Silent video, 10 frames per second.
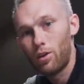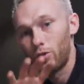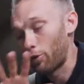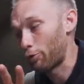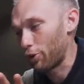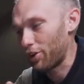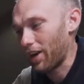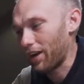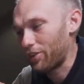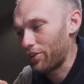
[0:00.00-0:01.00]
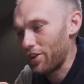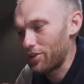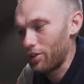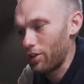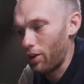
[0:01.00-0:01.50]
So for the next
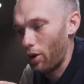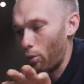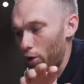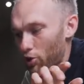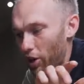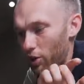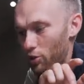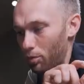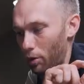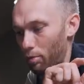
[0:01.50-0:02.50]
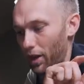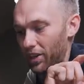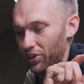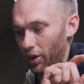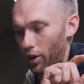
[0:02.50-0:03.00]
season, we changed my
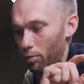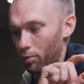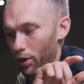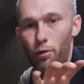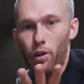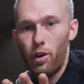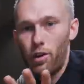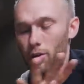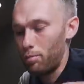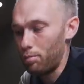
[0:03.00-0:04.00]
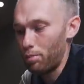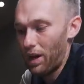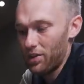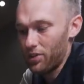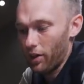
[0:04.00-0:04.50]
brake setup and the
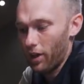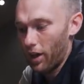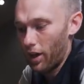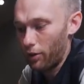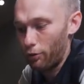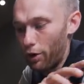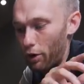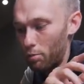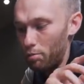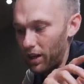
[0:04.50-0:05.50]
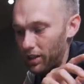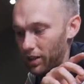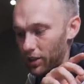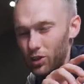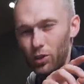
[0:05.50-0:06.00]
past I had a very big
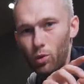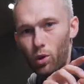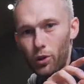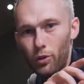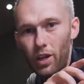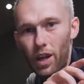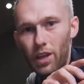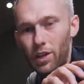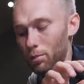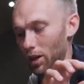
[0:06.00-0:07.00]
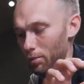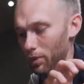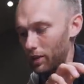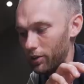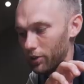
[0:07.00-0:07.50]
disc 280
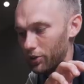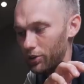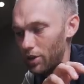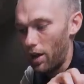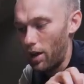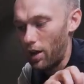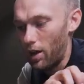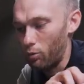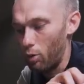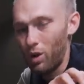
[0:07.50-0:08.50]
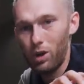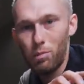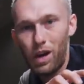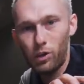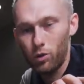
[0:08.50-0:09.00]
millimeters and we went
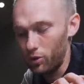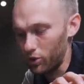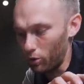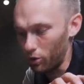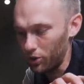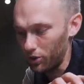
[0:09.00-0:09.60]
back to the stock